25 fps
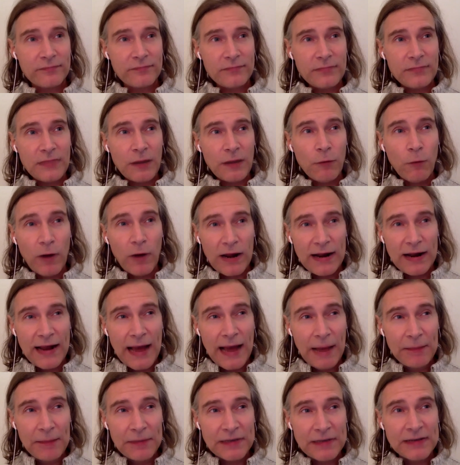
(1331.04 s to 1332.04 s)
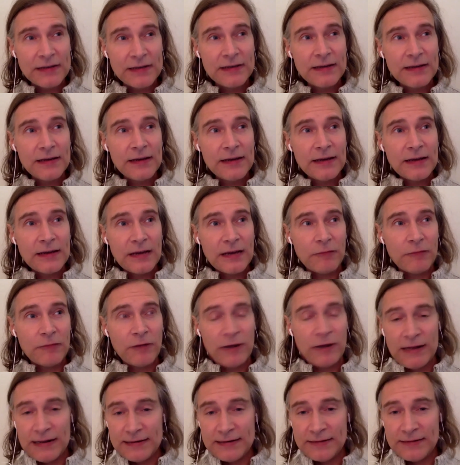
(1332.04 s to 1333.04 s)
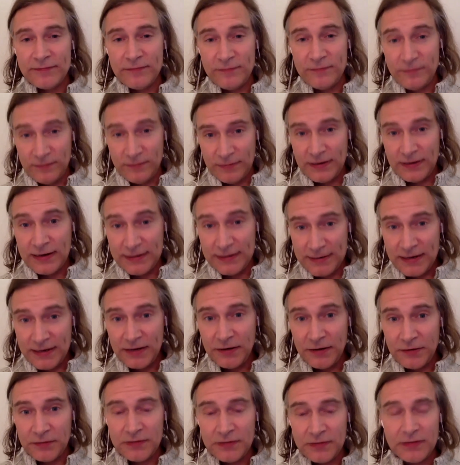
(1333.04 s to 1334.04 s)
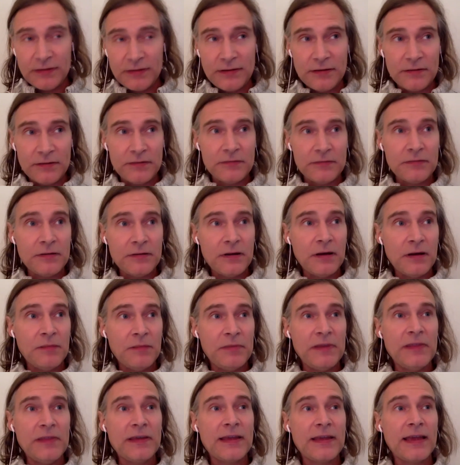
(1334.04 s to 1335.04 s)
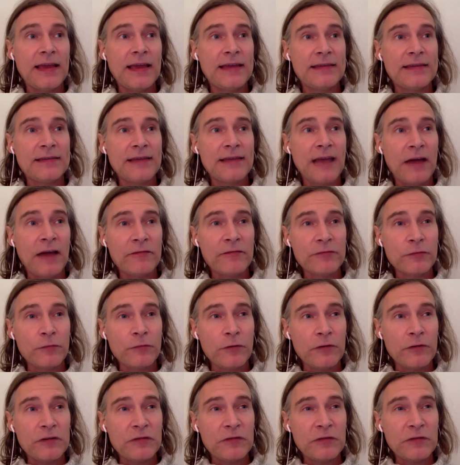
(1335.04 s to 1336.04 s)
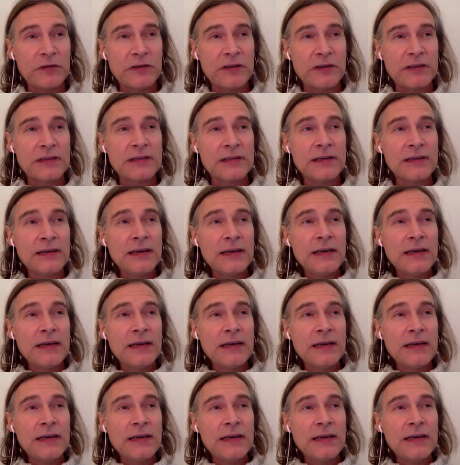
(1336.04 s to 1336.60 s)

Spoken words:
what had happened and what had continued to be the case afterwards, which is